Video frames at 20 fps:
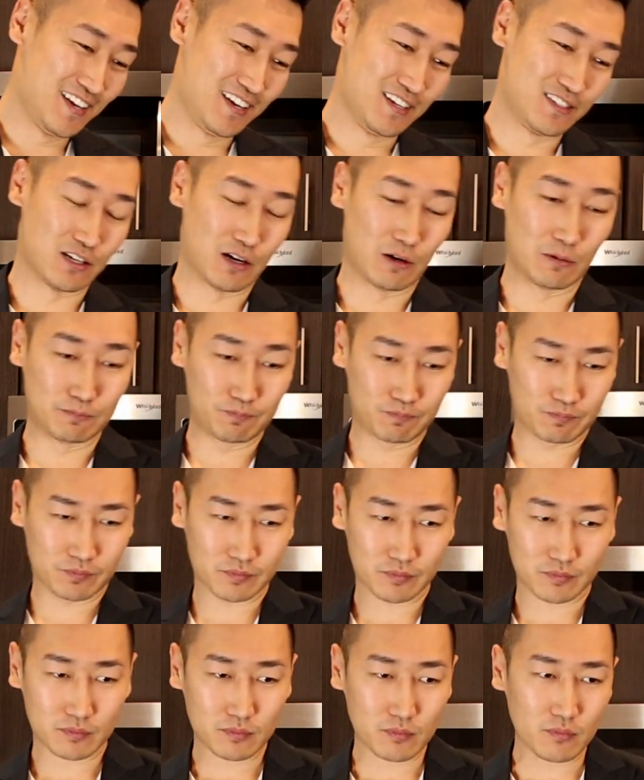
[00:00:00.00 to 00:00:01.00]
So
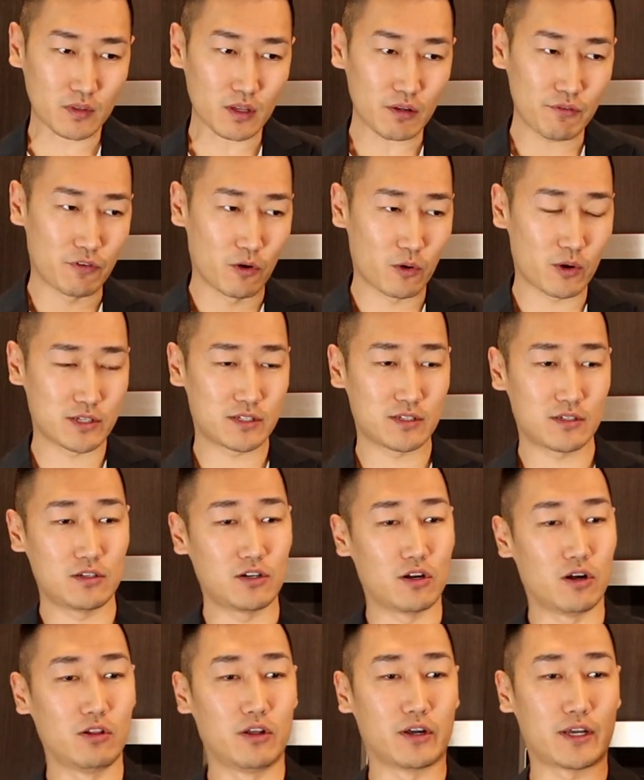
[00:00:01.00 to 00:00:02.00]
focus,
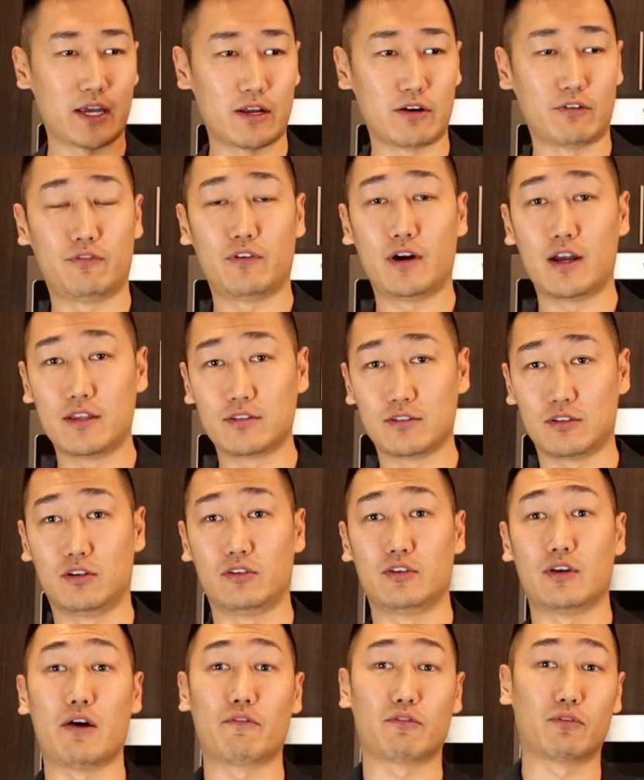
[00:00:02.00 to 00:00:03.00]
look at your friends.
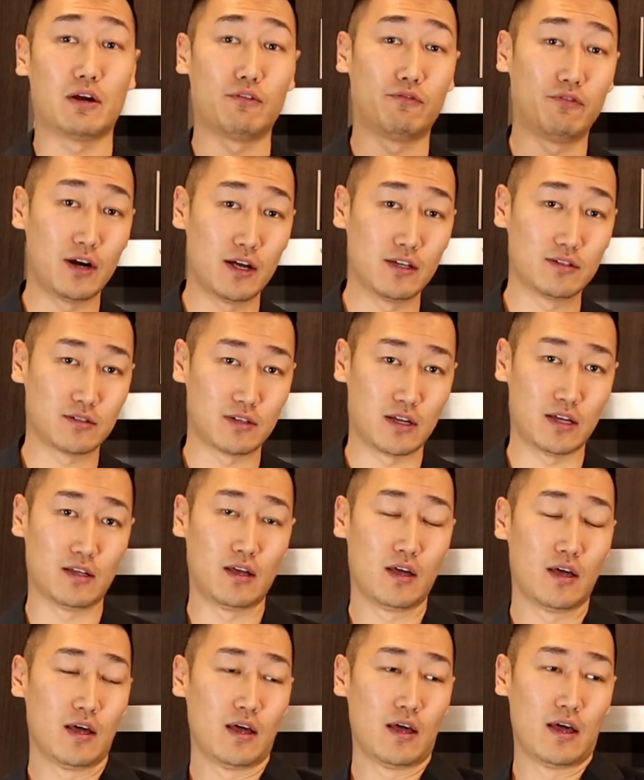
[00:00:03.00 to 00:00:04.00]
You have great friends.
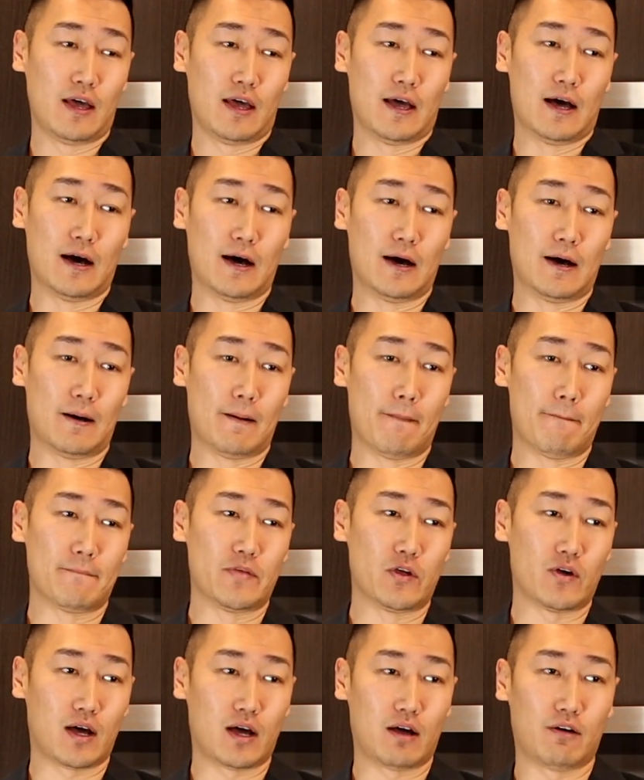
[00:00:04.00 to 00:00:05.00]

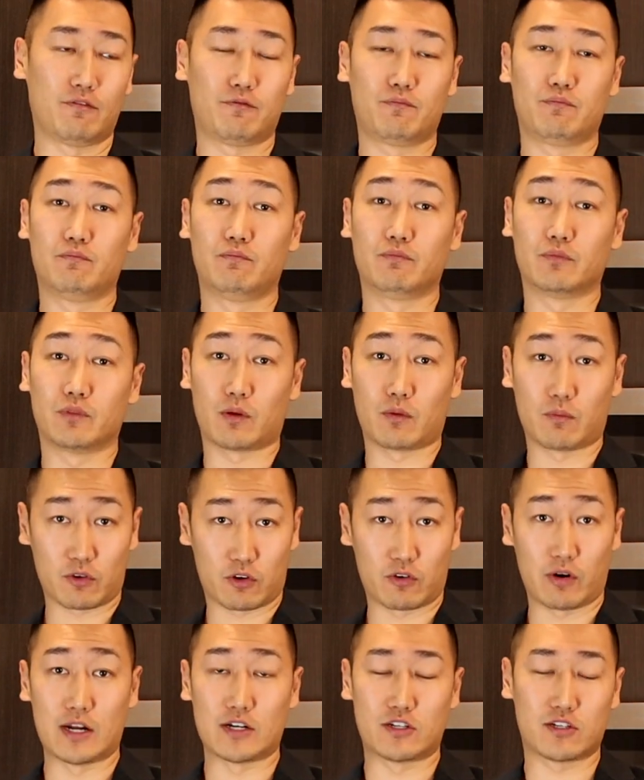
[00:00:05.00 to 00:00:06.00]
You have a
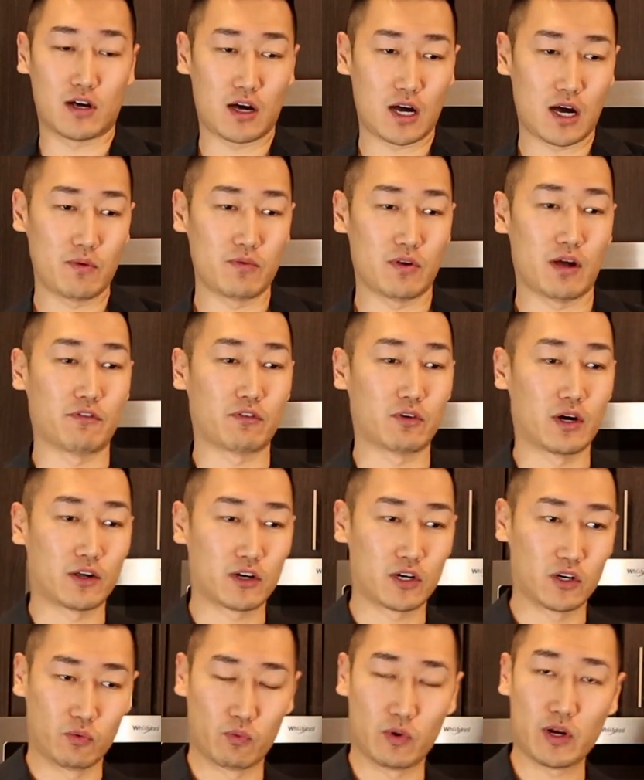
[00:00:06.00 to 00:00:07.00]
great job. You have a
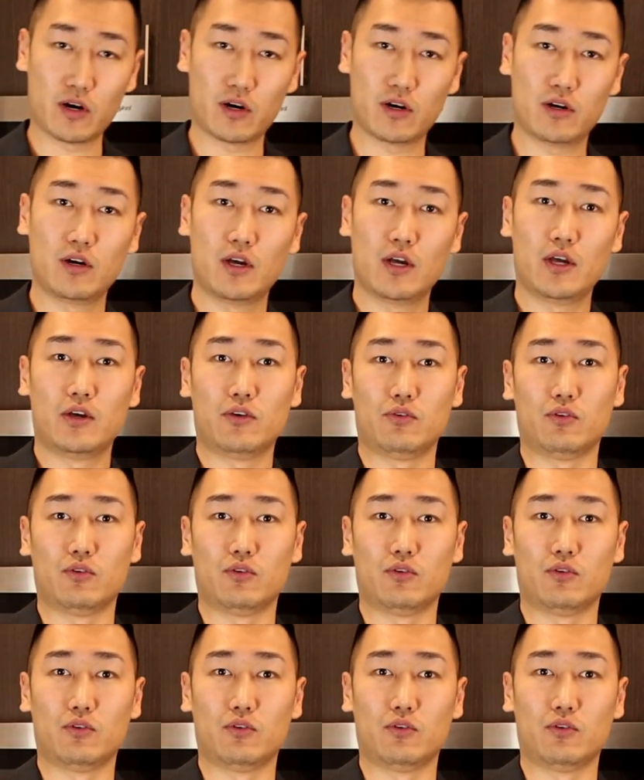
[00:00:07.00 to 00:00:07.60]
great career.